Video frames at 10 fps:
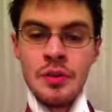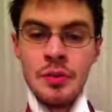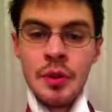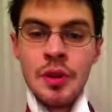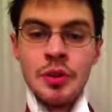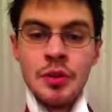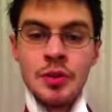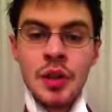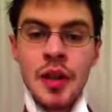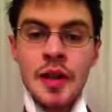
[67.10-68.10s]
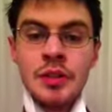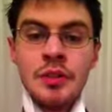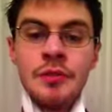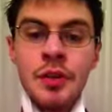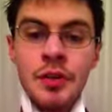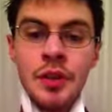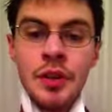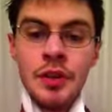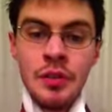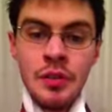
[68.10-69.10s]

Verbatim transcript: Then we're going to do is we're going to actually fold it